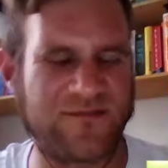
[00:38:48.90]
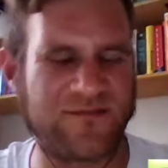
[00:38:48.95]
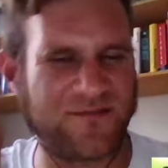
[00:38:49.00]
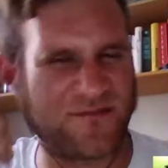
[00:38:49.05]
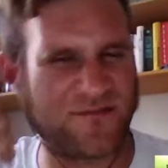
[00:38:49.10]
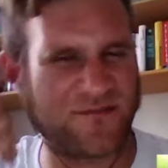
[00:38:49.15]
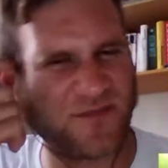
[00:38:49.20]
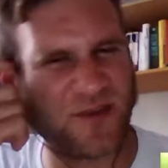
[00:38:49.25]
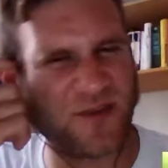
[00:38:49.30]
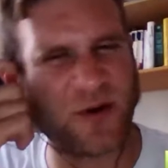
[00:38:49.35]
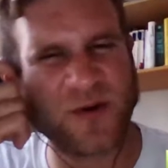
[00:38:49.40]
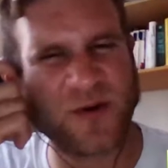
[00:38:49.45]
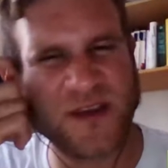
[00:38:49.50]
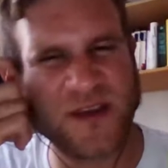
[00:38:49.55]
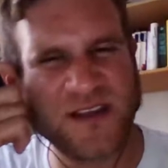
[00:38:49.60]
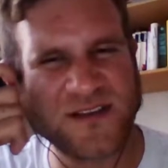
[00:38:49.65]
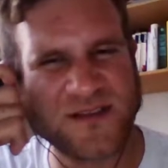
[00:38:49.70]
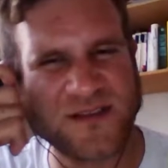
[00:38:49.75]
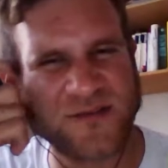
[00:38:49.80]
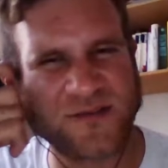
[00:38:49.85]
no
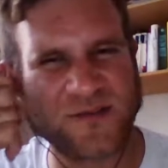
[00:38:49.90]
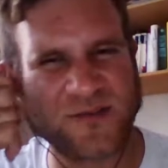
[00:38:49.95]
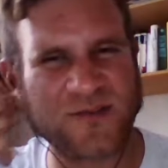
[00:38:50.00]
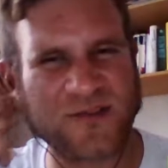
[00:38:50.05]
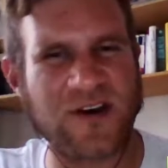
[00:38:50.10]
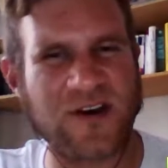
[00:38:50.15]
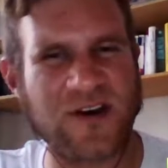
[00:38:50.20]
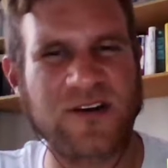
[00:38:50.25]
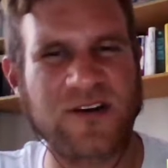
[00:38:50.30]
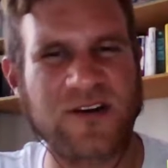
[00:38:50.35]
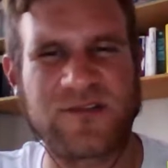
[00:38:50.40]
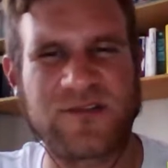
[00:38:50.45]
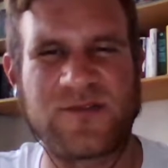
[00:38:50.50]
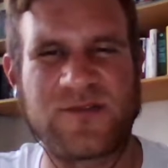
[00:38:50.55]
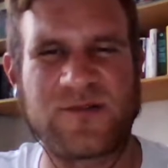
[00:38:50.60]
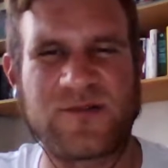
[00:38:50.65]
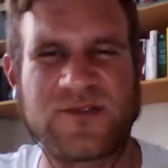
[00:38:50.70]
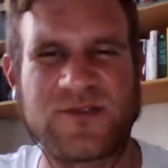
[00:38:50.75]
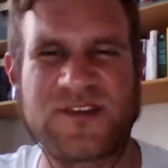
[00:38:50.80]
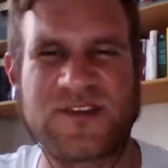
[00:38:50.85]
reason to talk to
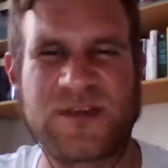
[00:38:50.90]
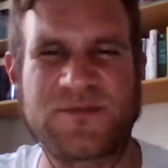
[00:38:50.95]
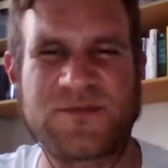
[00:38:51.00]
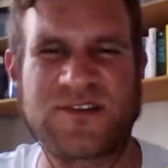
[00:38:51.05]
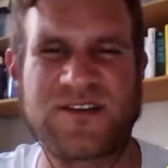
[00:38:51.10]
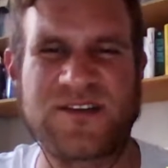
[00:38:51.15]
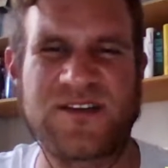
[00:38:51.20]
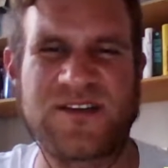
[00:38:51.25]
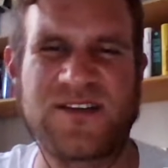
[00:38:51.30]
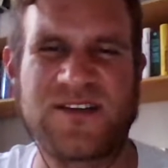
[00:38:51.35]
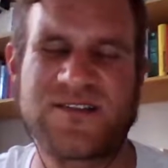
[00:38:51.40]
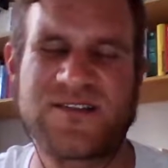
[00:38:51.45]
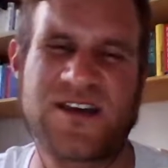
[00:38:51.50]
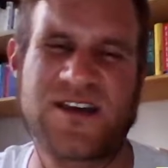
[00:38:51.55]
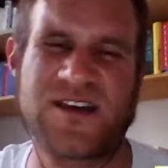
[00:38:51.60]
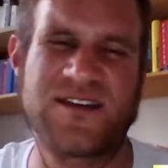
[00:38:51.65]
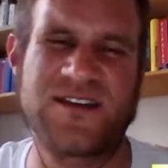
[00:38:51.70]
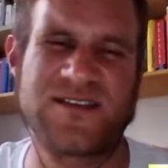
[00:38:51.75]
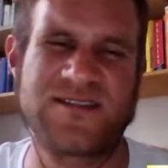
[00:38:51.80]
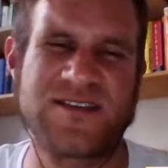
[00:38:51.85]
the reception. That's
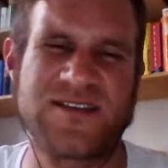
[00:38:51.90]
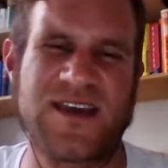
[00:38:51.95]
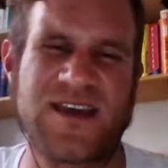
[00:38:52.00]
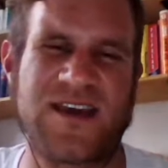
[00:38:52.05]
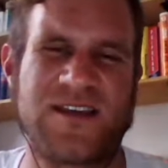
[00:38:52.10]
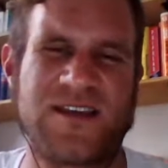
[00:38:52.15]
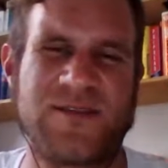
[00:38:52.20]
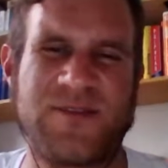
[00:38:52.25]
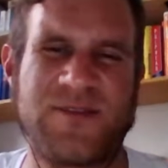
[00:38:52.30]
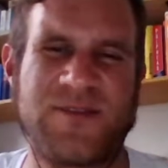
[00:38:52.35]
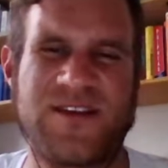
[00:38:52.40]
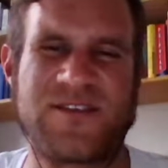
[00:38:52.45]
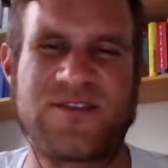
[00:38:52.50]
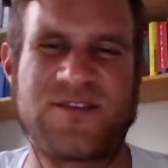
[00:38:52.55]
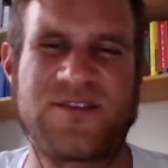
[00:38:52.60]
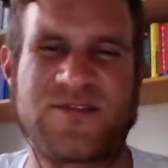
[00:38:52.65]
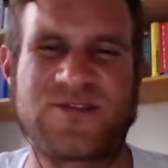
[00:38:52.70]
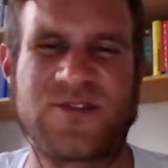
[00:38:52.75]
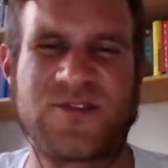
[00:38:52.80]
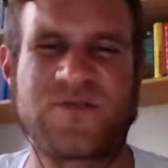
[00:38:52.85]
kind of sad. I
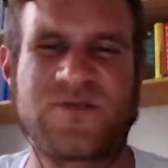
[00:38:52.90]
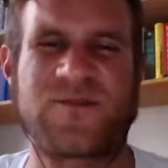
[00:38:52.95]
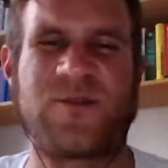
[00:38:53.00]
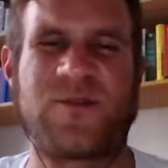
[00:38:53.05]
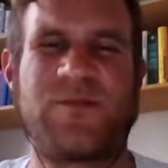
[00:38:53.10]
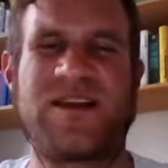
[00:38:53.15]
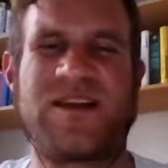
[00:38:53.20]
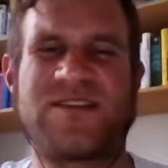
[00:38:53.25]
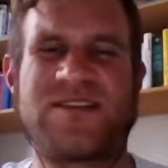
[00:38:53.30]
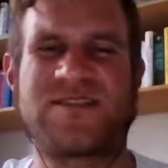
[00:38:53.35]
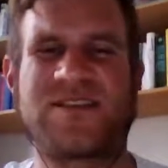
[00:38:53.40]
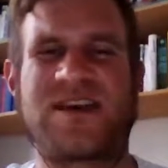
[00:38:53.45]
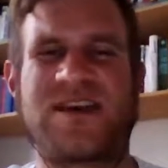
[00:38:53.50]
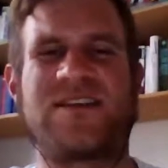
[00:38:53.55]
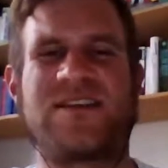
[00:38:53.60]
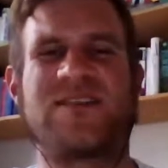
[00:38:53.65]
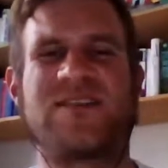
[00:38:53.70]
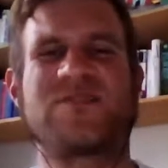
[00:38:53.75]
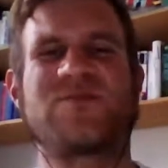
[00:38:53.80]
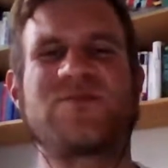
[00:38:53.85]
mean, just from my
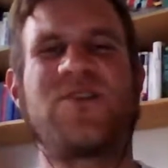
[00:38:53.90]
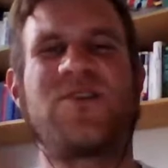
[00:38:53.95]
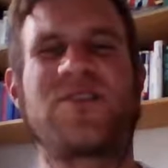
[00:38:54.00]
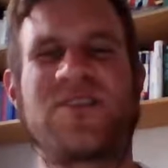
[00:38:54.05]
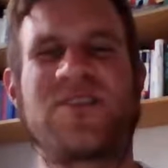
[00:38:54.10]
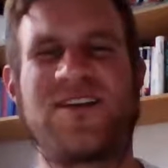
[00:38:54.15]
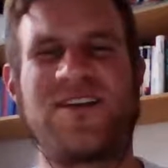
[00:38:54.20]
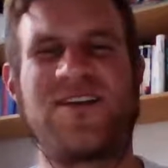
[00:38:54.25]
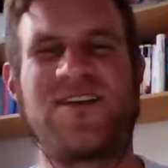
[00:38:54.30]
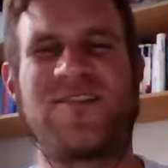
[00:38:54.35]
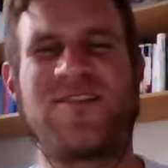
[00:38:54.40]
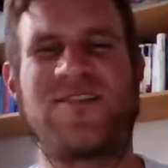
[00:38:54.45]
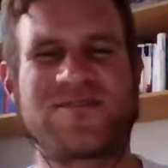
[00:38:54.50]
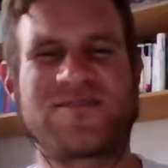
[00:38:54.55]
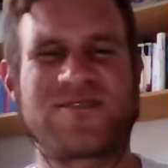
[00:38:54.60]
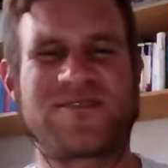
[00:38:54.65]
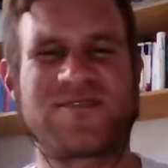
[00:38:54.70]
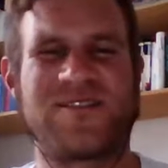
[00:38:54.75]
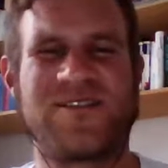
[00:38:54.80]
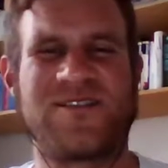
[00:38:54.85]
side, as working in a
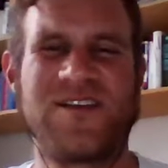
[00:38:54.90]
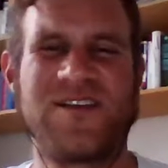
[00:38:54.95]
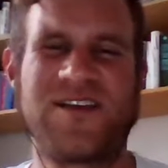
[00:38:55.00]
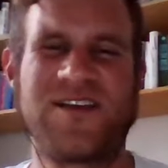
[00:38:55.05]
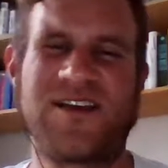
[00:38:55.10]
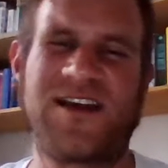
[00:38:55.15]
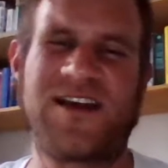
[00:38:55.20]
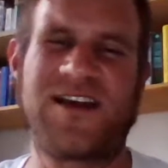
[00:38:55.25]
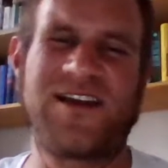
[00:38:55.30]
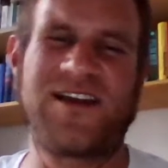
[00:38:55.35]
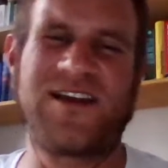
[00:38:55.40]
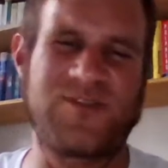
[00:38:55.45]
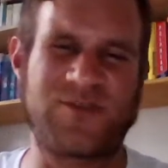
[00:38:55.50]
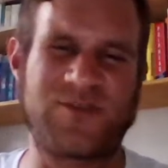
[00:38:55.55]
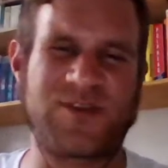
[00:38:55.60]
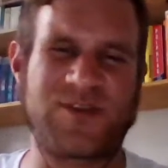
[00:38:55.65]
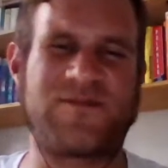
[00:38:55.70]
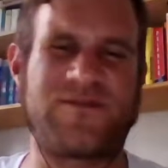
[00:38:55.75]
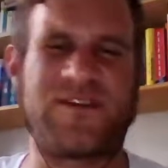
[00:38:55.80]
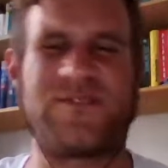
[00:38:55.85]
hostel, I like
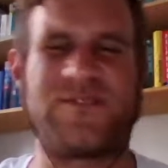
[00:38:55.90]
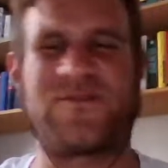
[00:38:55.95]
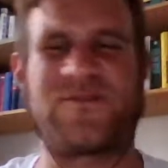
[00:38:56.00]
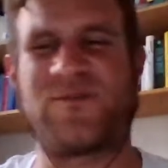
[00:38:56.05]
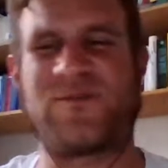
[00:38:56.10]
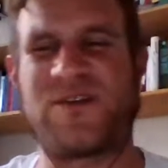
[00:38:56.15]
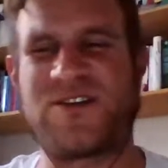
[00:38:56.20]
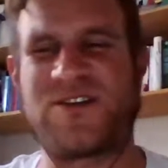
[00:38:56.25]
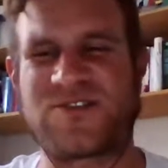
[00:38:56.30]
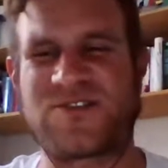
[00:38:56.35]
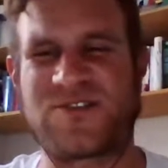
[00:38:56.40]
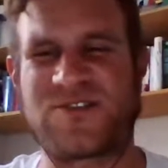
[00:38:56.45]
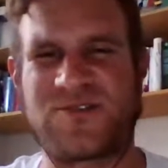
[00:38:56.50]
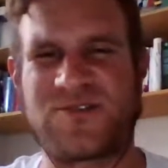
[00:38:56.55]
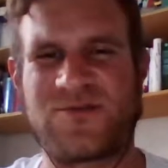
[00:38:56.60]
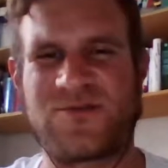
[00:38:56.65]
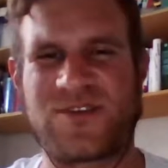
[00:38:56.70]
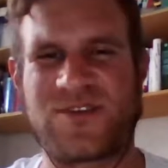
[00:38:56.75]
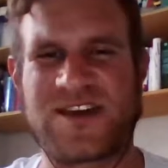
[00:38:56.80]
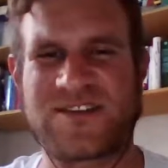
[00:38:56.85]
to give information
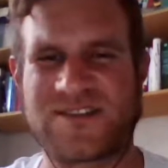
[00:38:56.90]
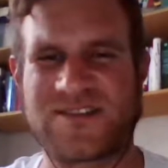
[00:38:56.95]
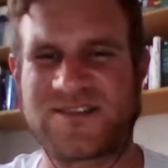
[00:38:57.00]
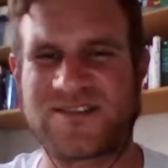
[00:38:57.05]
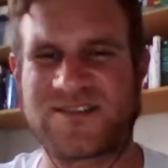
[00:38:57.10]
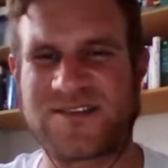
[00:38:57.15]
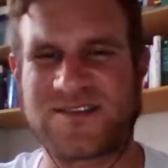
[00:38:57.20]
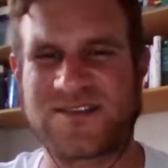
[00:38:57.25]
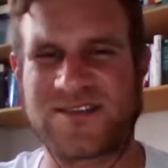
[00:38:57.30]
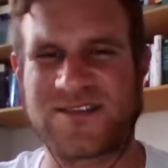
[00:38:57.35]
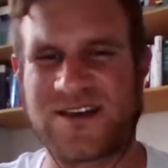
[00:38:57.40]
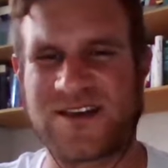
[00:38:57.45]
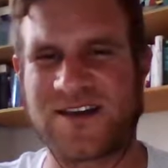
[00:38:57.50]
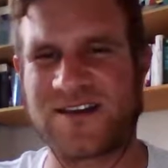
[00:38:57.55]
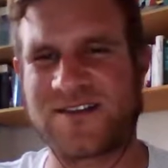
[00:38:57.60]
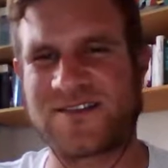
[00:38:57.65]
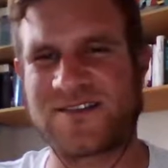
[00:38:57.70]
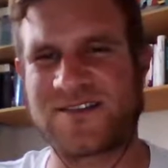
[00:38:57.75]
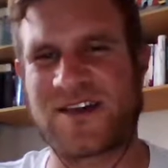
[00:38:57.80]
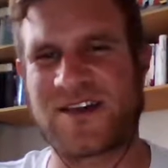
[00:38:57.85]
to guests
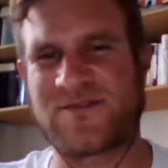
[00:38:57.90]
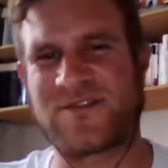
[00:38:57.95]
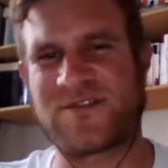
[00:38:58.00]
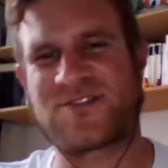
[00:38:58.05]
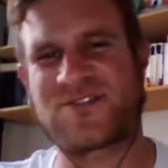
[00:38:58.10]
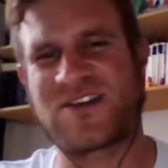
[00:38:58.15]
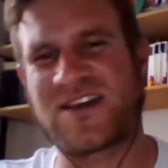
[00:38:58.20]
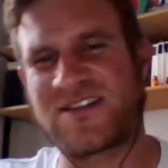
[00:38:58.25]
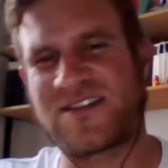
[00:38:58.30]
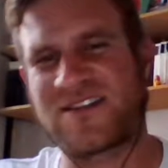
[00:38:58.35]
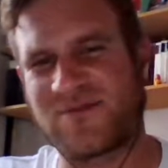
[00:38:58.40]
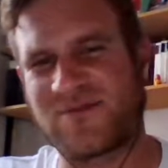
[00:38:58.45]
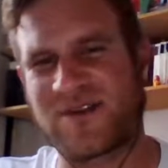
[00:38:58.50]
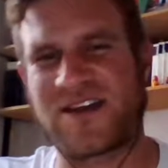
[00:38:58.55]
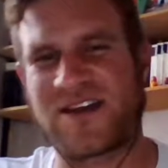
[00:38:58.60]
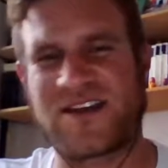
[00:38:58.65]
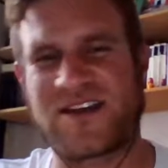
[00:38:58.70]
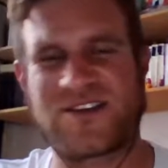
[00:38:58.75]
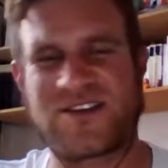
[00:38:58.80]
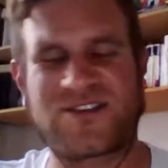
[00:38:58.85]
and have a chat
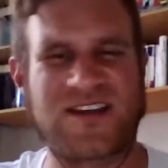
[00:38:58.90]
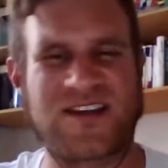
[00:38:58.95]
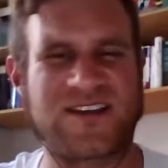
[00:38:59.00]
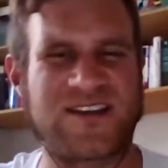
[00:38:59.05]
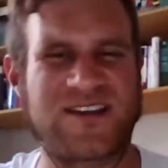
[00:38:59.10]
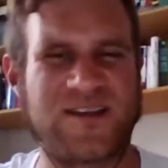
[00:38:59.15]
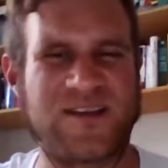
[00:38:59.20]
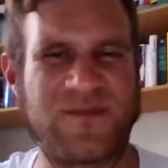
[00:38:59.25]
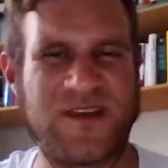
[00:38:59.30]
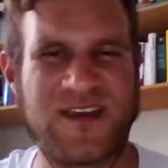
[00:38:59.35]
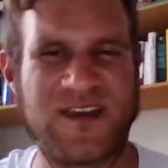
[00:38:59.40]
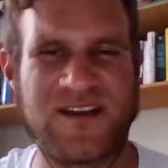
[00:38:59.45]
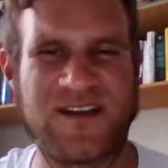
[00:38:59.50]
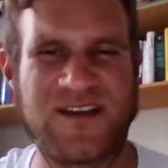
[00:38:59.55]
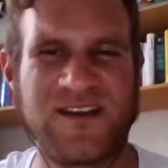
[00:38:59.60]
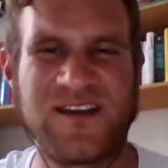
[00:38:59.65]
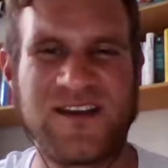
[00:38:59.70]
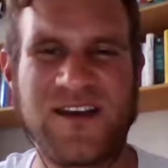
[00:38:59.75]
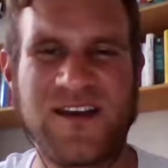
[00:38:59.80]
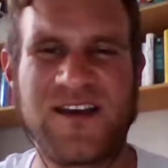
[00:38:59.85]
when I check them
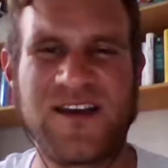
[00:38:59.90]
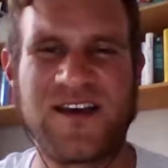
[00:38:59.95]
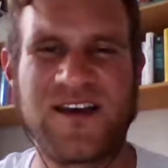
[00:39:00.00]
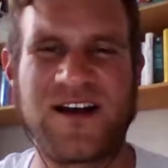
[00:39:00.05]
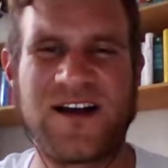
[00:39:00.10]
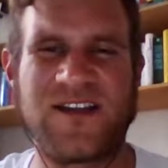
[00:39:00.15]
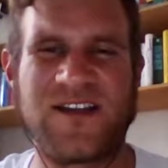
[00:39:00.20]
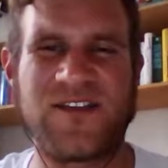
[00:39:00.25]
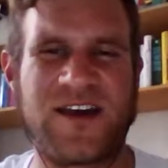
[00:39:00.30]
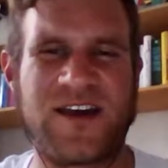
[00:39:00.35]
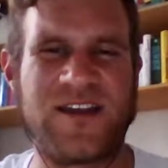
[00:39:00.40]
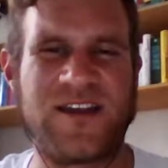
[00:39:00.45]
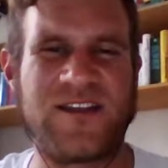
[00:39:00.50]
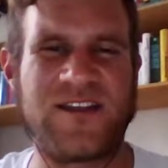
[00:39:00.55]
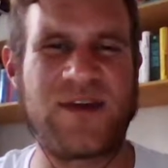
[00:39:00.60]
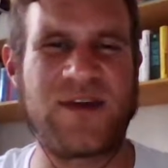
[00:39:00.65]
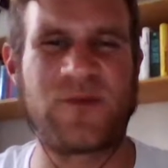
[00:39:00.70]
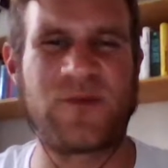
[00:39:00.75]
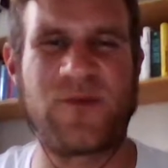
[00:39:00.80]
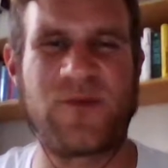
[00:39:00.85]
in. And I
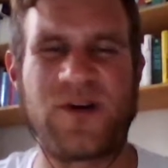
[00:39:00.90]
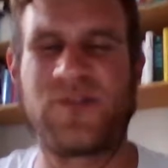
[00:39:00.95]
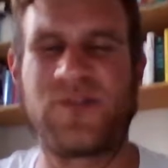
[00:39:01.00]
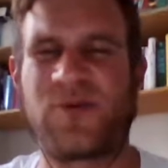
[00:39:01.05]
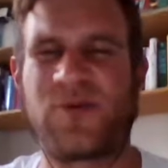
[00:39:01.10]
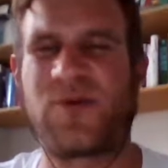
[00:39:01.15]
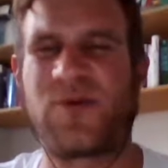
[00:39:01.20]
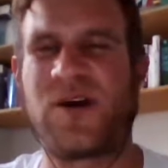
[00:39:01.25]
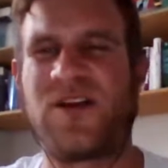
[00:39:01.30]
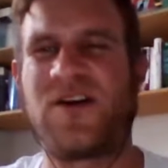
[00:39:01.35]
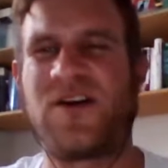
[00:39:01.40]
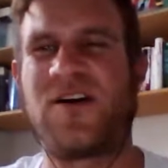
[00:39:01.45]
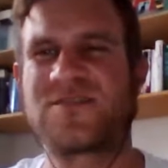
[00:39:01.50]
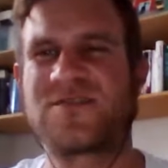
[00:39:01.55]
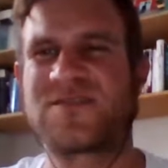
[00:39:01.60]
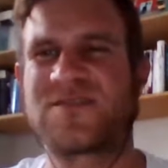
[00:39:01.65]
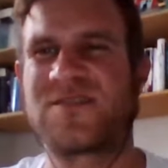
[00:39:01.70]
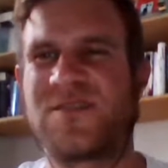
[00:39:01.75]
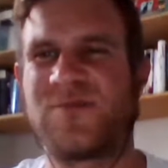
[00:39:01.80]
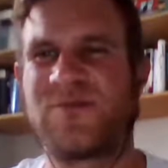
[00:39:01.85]
never want to run a
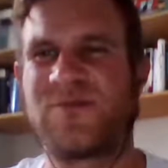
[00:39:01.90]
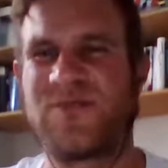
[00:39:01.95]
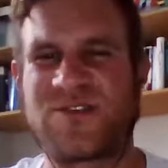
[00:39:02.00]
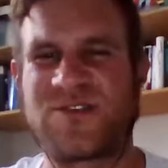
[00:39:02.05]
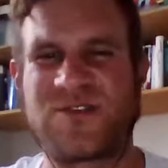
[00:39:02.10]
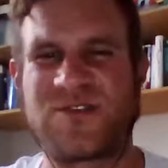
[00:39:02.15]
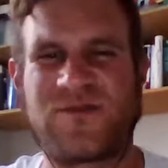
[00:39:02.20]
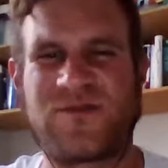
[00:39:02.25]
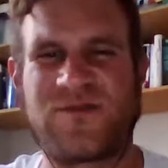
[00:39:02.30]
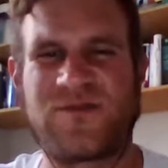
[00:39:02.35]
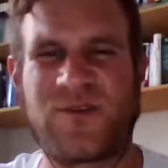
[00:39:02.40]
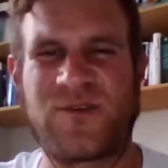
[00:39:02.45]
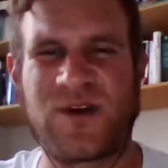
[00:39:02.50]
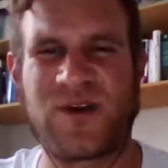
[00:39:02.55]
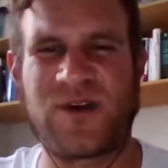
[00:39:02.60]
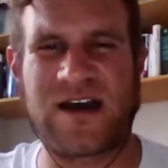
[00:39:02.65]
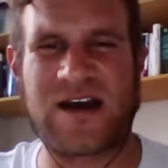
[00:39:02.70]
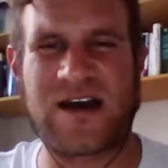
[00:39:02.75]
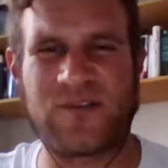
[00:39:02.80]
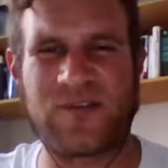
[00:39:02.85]
hostel which is
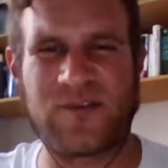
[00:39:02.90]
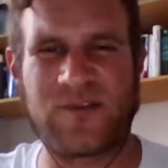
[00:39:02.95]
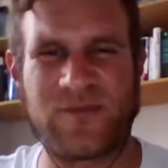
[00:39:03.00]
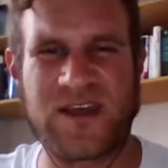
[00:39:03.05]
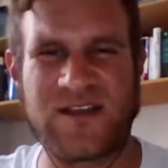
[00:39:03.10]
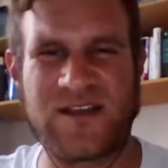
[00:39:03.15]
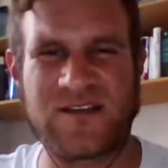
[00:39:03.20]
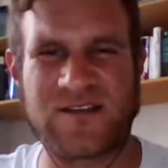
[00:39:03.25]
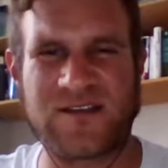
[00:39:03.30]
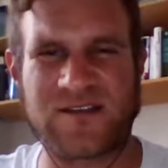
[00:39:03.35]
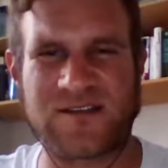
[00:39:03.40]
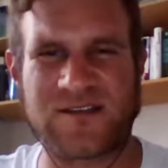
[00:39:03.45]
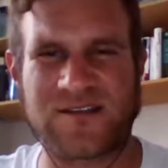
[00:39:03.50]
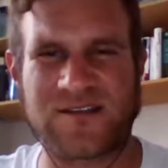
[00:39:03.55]
fully automated,